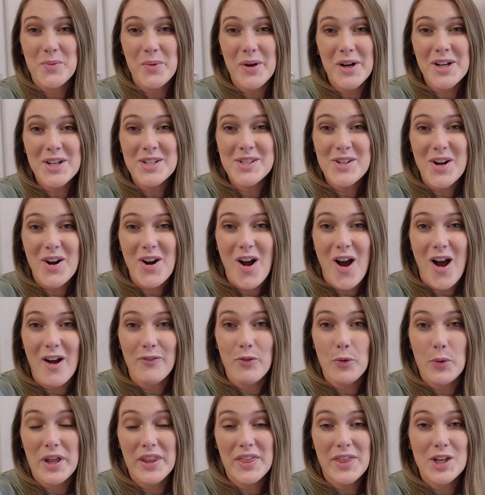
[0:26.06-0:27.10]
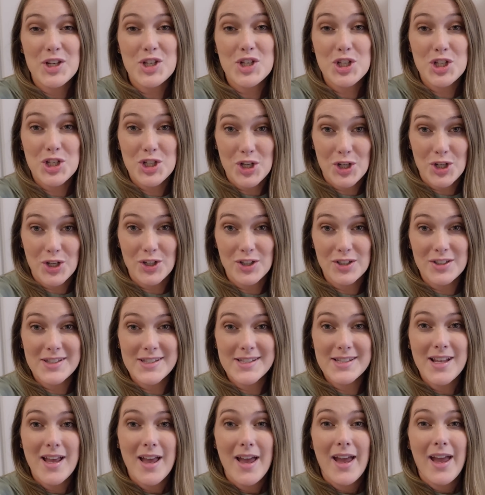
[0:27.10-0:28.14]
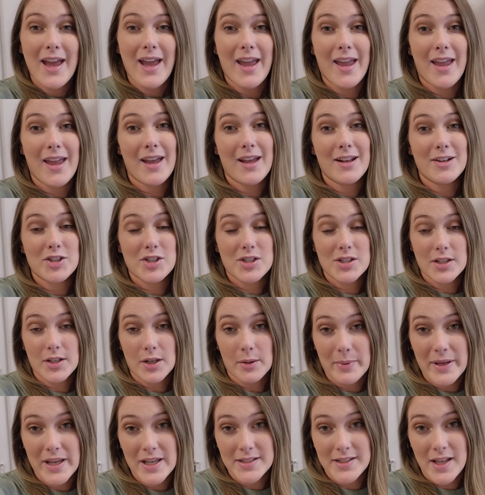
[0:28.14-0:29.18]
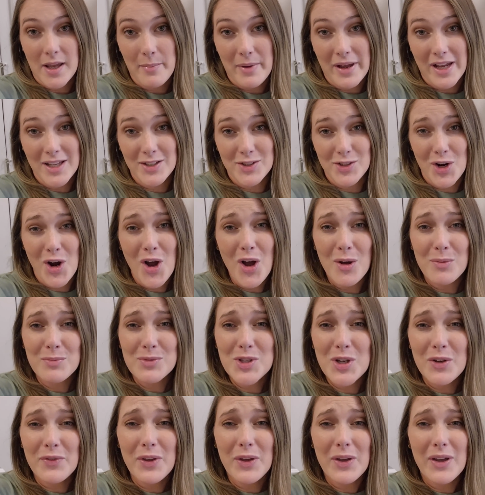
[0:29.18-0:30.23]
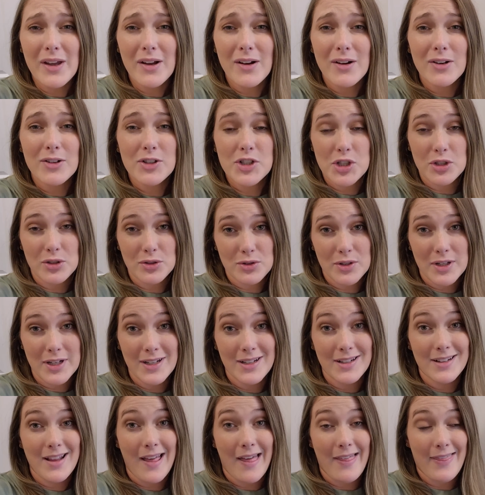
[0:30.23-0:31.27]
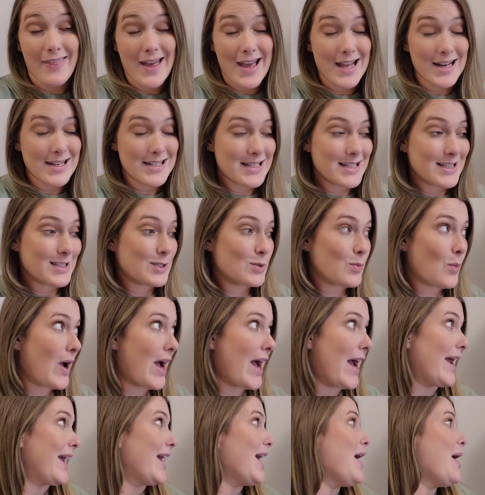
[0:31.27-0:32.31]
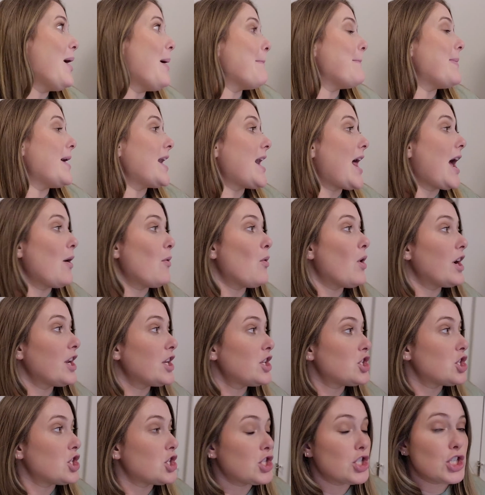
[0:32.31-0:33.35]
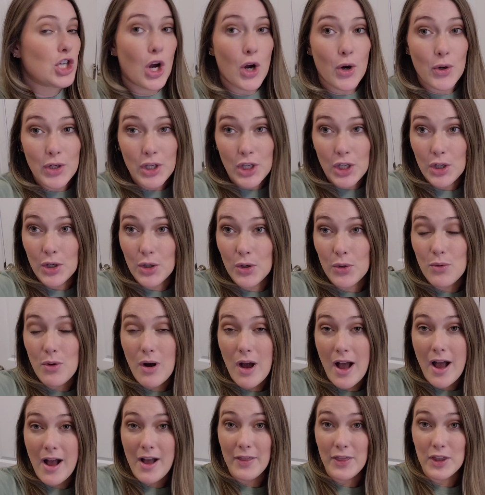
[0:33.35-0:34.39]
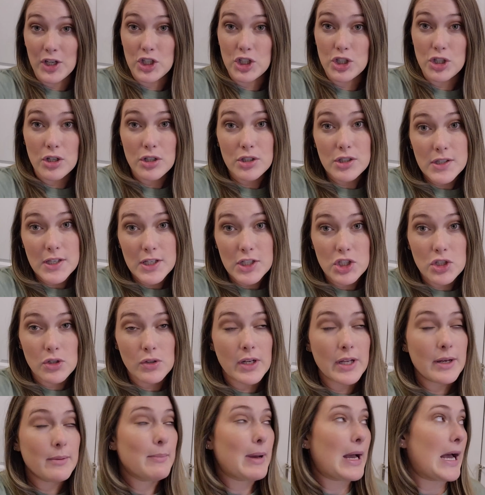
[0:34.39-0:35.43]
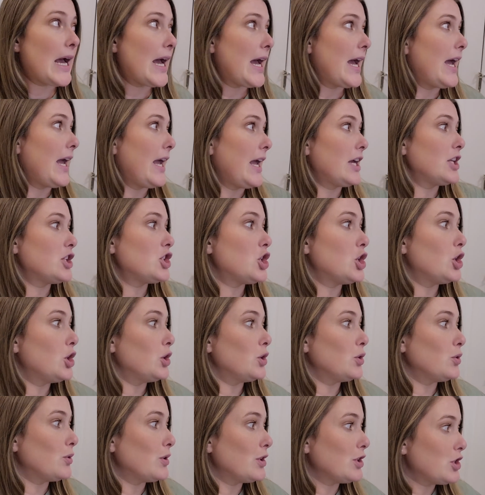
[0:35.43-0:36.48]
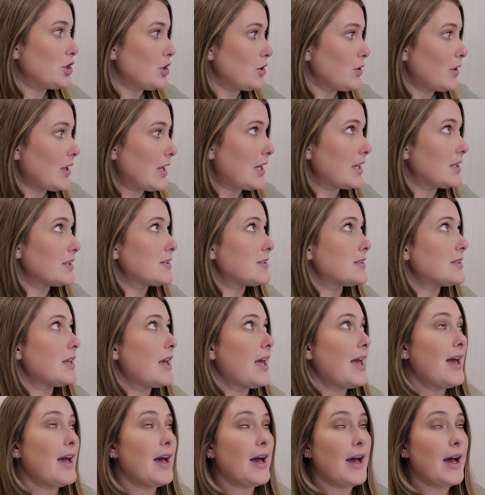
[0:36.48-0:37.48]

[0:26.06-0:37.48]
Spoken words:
so we're gonna start off with shirts, and just a little PSA, my kids are home, so if you hear children, that is why. But I wanted to show you the shirts that you can buy to do this.